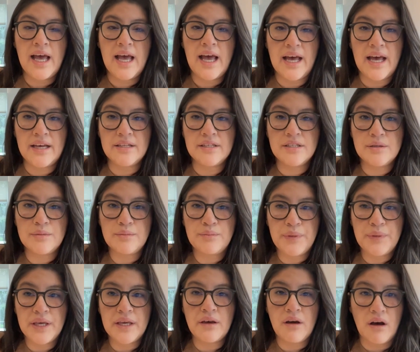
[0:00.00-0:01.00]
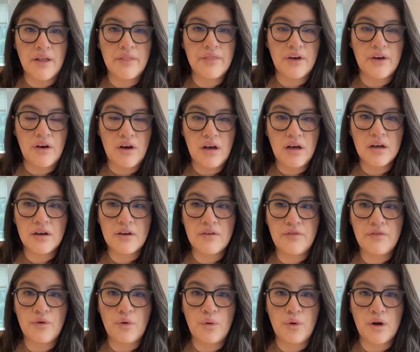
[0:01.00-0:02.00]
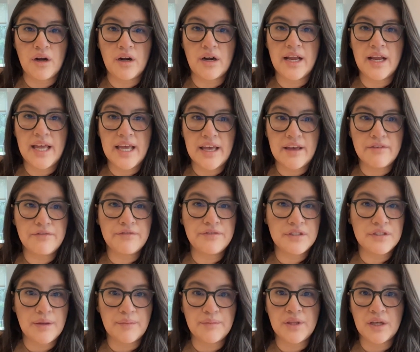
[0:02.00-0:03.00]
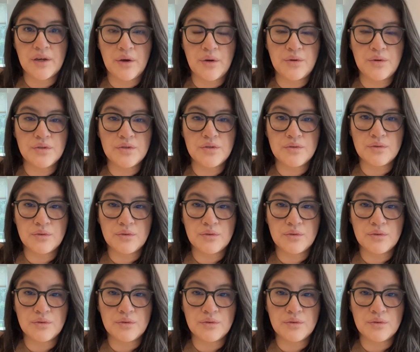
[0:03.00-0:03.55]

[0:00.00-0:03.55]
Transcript: and be on the hook for if something goes